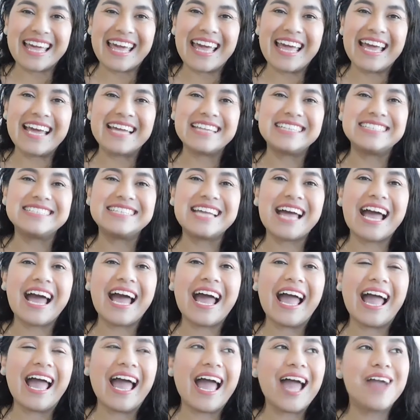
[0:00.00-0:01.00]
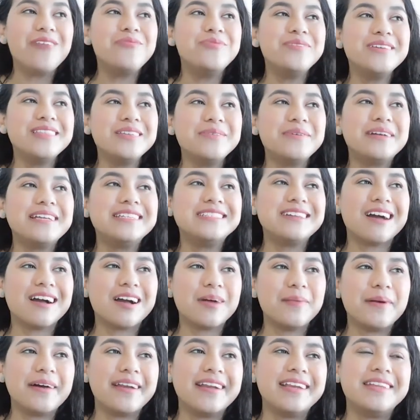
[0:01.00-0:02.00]
And I really want to
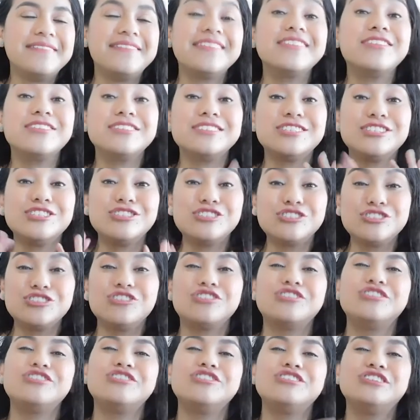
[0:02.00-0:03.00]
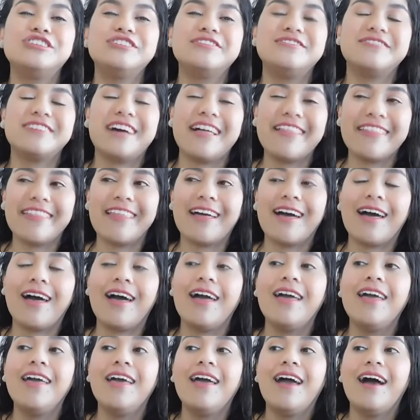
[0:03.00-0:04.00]
talk about it even though it's a short
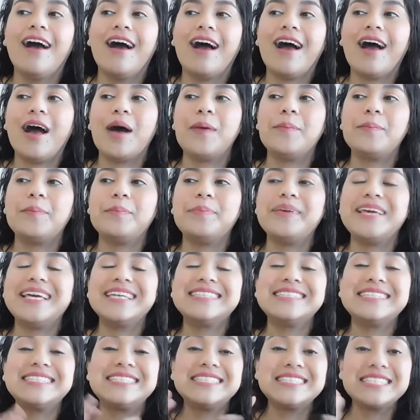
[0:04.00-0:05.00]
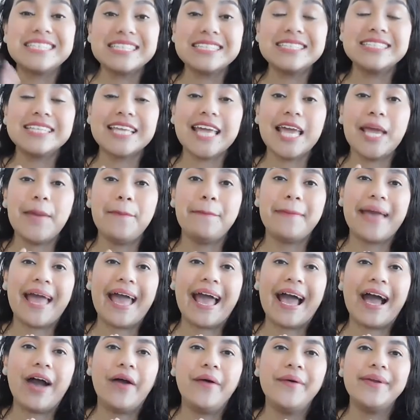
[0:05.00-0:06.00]
novella because it just came
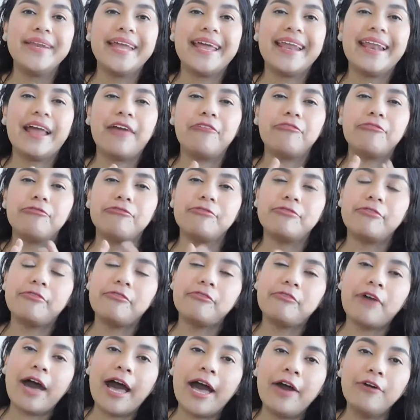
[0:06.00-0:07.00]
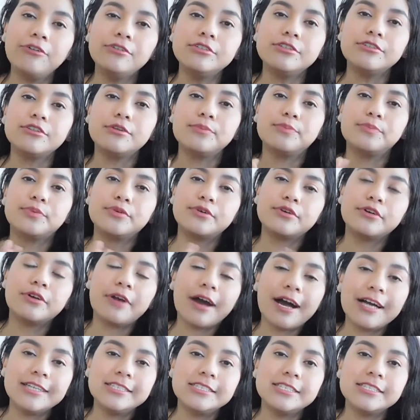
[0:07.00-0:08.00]
out and I found the
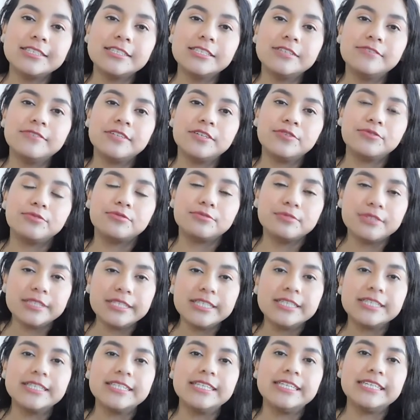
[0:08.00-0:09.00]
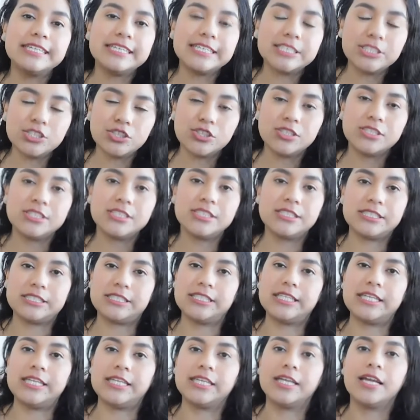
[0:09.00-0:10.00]
project of it really
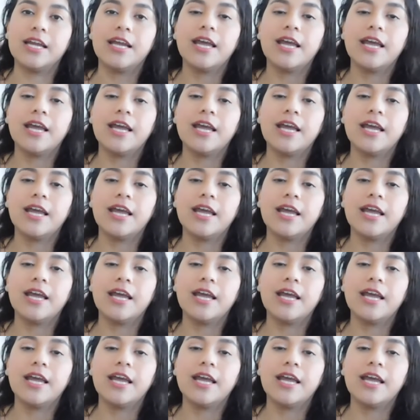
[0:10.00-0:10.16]
interesting.